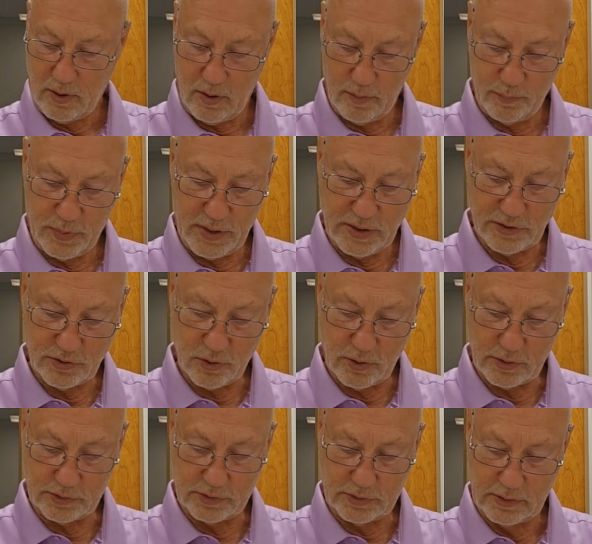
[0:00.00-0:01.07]
All P
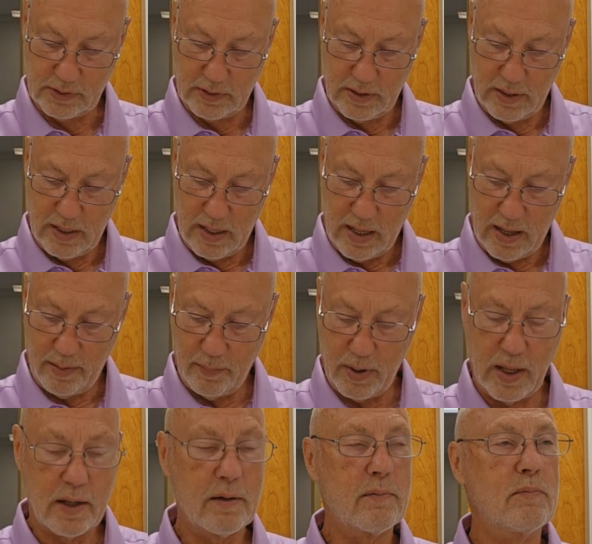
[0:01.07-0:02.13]
source. How
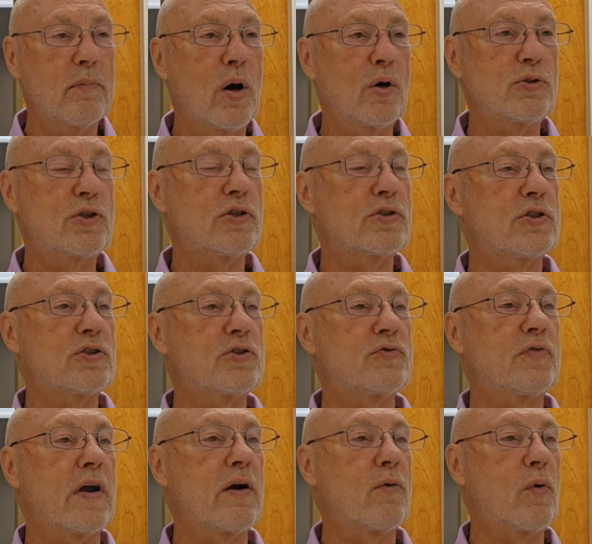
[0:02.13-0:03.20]
about Moses'
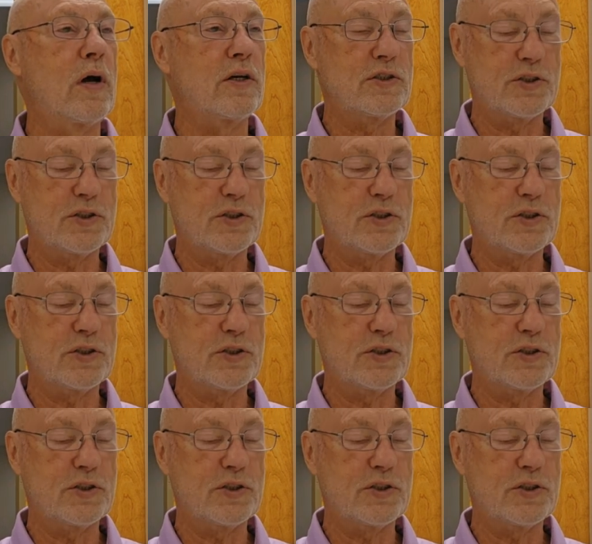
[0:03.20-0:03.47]
farewell